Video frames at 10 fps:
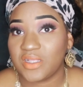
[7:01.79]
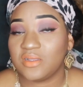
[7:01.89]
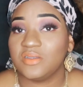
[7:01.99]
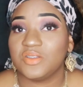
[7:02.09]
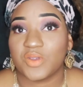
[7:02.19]
in
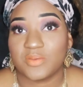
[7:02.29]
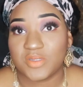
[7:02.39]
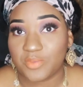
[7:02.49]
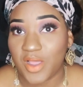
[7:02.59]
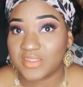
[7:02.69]
the
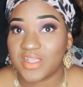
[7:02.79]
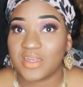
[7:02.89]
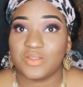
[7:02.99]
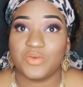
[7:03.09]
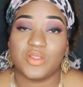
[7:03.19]
description box. I
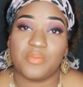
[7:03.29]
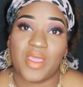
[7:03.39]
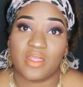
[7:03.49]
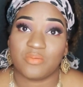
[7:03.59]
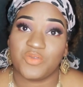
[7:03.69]
didn't do any
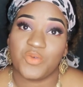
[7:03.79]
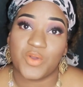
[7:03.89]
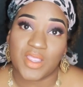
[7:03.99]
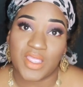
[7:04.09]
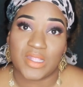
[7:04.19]
math
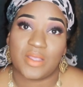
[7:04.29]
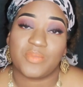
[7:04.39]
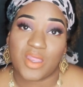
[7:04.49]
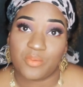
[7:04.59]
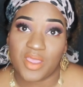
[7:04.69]
beforehand. I'm
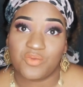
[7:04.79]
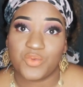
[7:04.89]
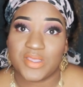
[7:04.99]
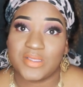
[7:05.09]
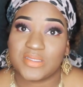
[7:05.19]
not a math
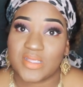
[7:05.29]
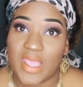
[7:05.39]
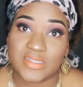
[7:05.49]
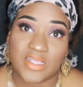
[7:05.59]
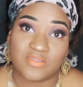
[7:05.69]
whiz,
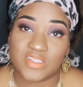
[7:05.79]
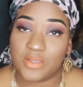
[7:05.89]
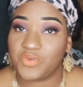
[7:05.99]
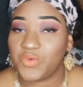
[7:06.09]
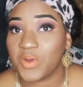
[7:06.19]
as I've
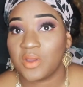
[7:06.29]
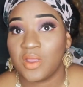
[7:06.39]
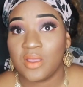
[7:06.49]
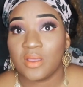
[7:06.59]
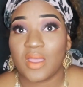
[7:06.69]
said before.
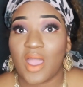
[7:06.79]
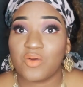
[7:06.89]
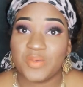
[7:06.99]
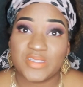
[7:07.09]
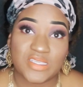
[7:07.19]
I
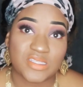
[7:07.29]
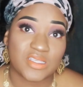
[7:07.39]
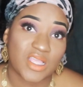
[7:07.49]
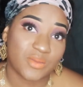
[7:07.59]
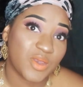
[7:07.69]
will be
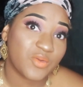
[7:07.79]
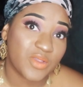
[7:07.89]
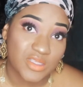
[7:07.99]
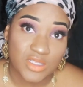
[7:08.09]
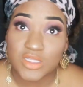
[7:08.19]
teaching
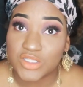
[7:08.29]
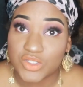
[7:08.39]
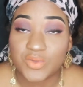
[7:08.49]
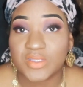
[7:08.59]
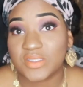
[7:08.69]
elementary
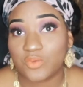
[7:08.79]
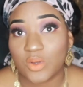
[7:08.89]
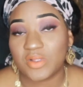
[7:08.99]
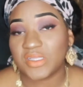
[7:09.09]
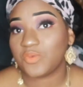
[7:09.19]
students
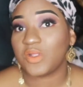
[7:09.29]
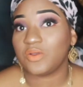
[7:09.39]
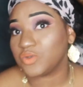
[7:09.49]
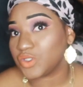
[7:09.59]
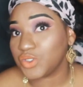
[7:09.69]
one plus one
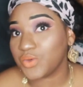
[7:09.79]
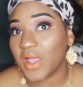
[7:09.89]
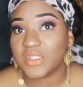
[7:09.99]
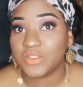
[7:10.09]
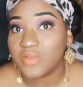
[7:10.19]
equals two.
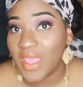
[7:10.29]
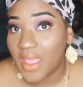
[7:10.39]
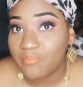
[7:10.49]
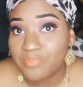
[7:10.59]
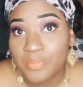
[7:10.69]
I can do
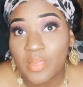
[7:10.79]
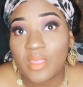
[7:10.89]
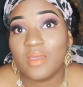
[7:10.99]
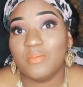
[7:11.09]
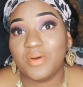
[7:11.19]
that,
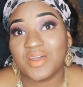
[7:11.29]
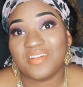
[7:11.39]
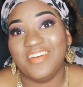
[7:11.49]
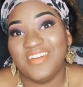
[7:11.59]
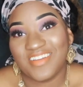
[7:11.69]

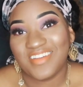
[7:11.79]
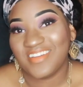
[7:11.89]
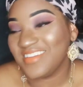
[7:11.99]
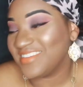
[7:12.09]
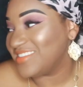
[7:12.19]

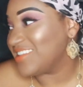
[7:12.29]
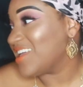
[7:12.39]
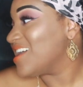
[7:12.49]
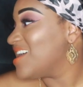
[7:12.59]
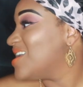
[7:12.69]

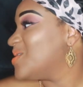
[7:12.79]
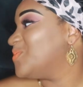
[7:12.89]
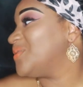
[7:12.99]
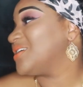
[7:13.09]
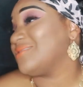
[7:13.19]

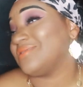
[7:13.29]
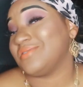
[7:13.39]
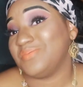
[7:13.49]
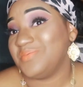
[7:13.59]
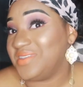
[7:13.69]
but but
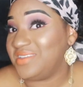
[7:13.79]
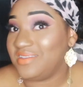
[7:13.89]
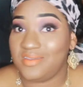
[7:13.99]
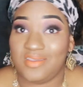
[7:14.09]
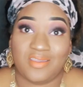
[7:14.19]

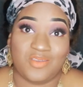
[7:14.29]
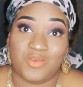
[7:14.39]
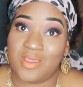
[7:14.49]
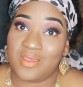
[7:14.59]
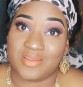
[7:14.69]
um yeah,
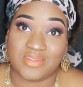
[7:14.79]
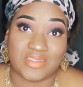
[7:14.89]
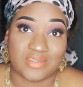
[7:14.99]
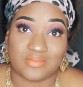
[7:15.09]
you guys,